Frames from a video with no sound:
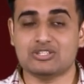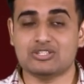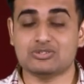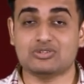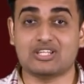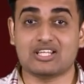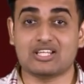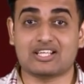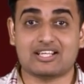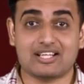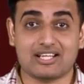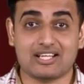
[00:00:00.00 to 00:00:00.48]

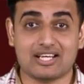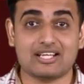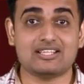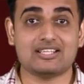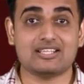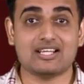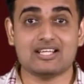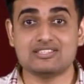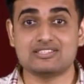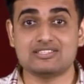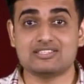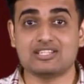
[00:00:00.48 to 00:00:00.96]
So the
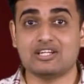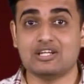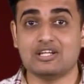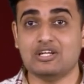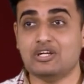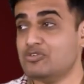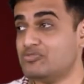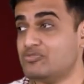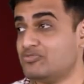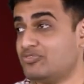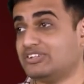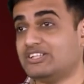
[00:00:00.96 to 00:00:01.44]
correct answer
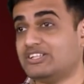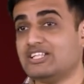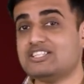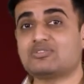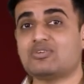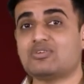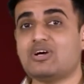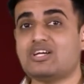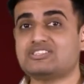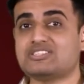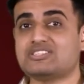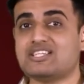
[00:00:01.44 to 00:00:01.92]
for this
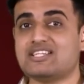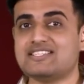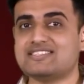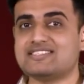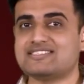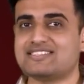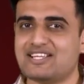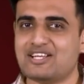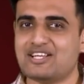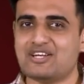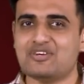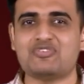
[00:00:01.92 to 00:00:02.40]
question
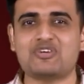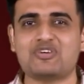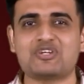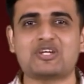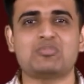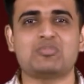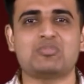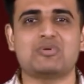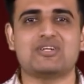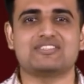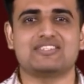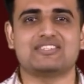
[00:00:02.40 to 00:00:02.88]
is
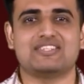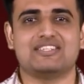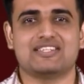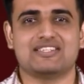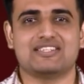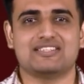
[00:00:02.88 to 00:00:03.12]
40%.